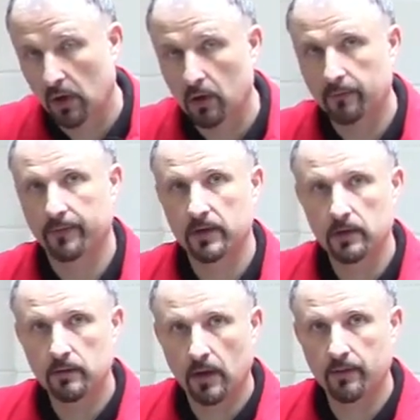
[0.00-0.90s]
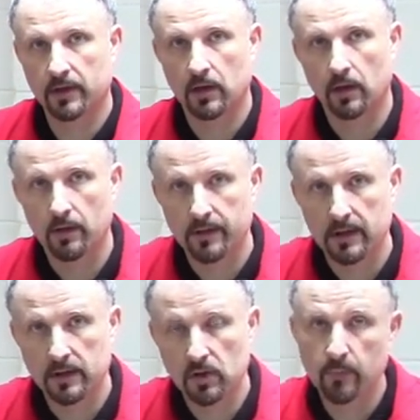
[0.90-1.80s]
off the new donor car,
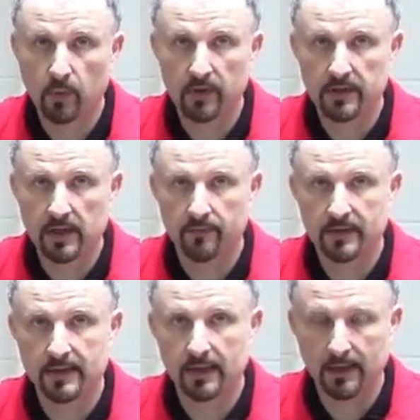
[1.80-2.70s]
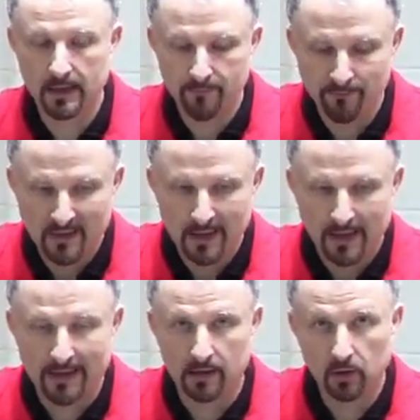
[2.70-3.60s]
the 2.7T,
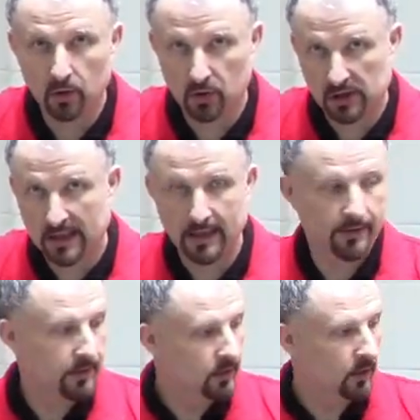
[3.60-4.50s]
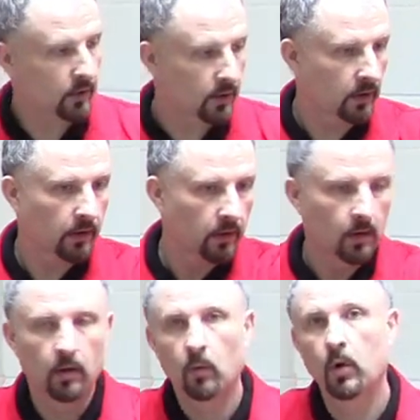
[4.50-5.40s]
and it looks like they're not going to
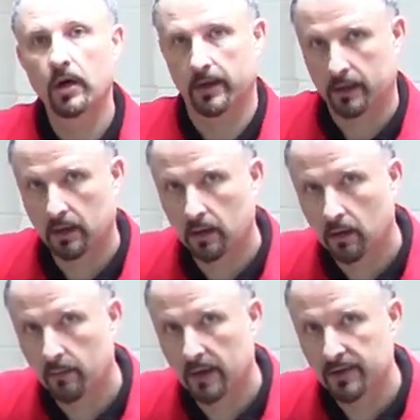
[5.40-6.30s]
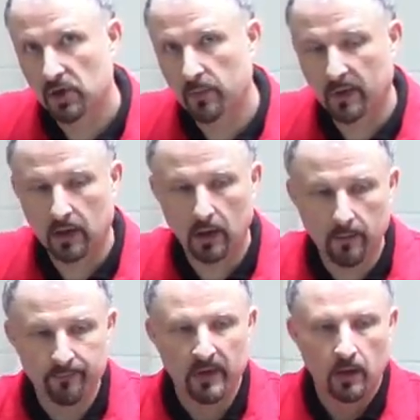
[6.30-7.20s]
work on my
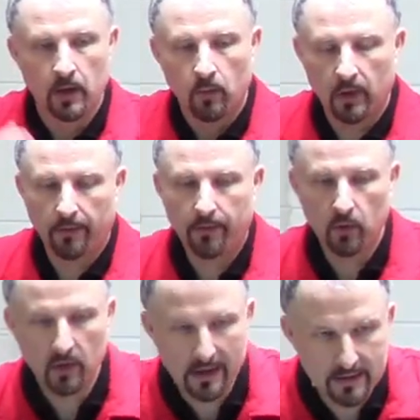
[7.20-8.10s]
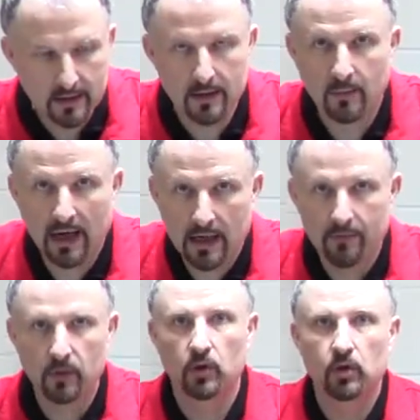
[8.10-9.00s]
supercar? Well, I thought um, I'll
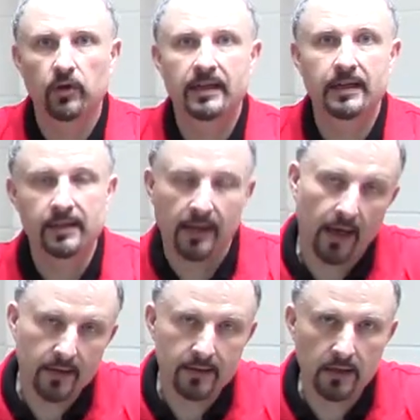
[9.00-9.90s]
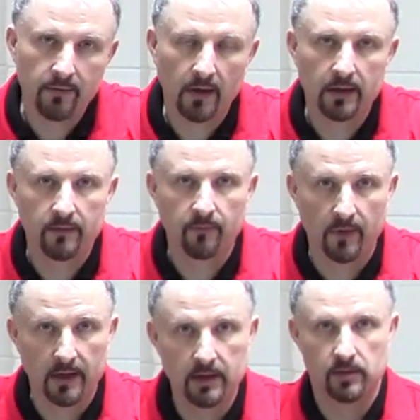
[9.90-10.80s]
have a look on the internet and see if I could
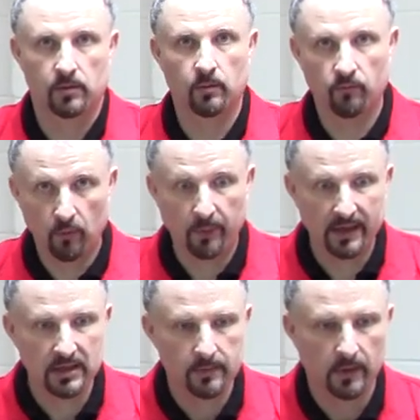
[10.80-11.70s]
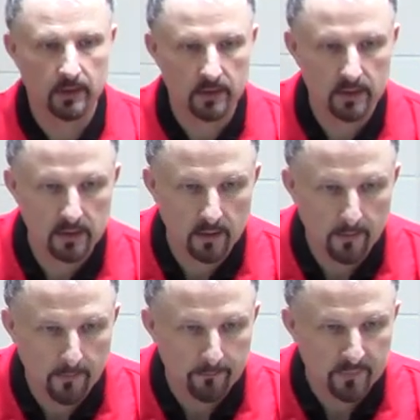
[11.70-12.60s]
find some replacements.
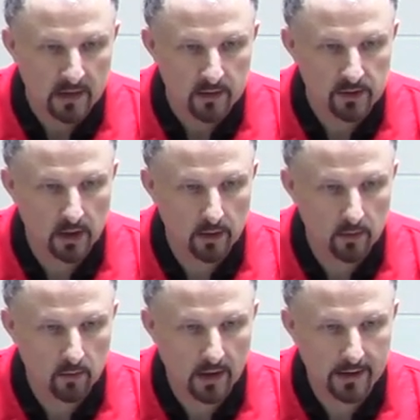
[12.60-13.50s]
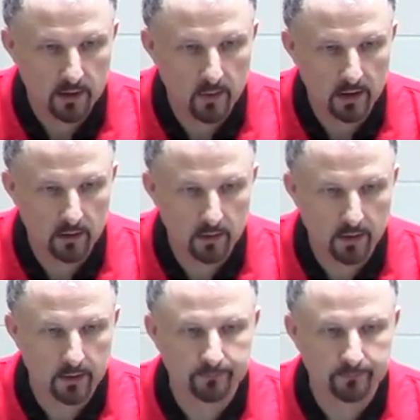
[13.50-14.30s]
So I had a quick look.